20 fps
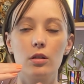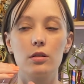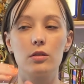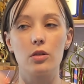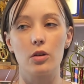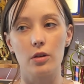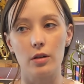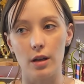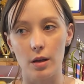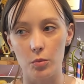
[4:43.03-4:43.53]

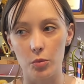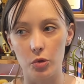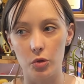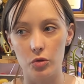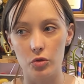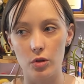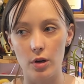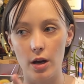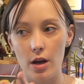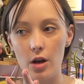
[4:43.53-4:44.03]
turn on blow
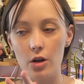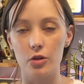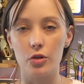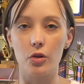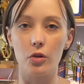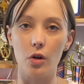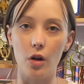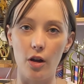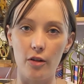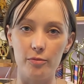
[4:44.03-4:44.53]
dryer,
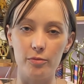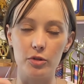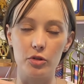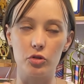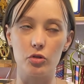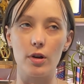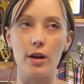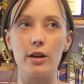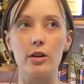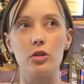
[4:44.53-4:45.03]
turn off blow
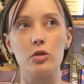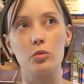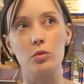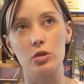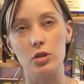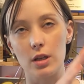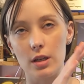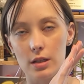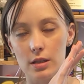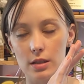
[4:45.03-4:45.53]
dryer,
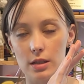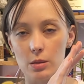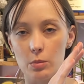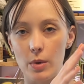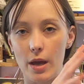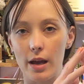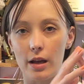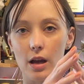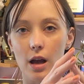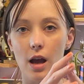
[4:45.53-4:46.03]
switch AC
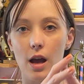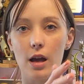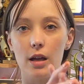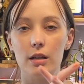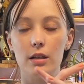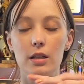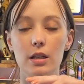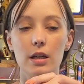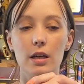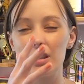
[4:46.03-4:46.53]
back on.